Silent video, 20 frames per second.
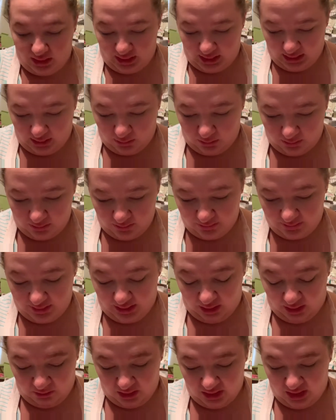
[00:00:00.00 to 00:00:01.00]
now.
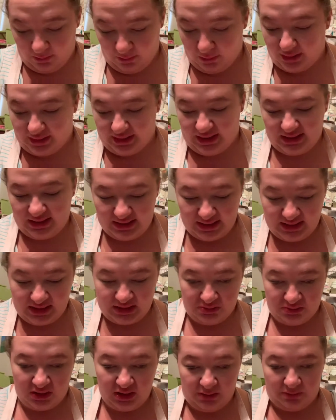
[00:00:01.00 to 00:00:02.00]
I really want it. It's
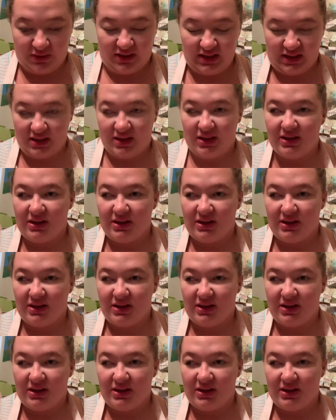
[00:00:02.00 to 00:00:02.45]
really pretty.